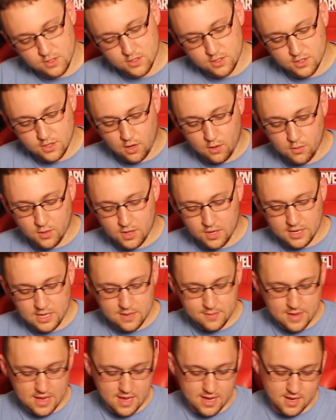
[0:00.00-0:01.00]
So I went on
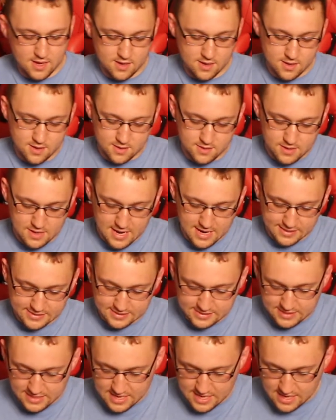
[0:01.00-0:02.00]
eBay the
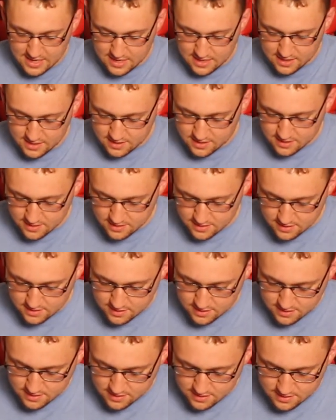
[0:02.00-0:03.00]
next day
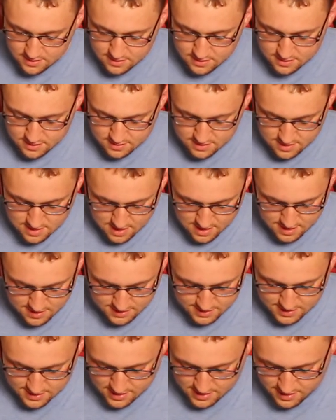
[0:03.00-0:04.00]

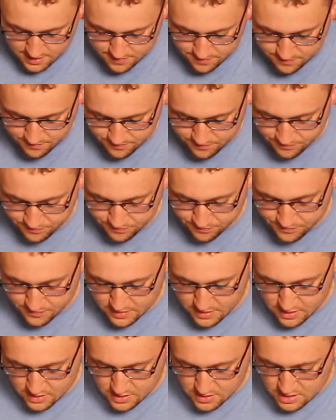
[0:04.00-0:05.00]
and
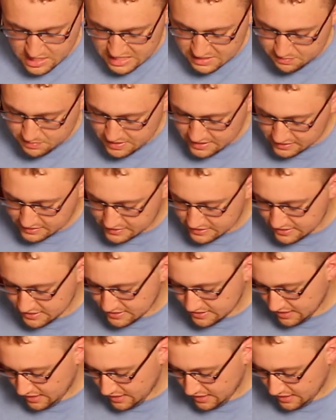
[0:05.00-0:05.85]
picked this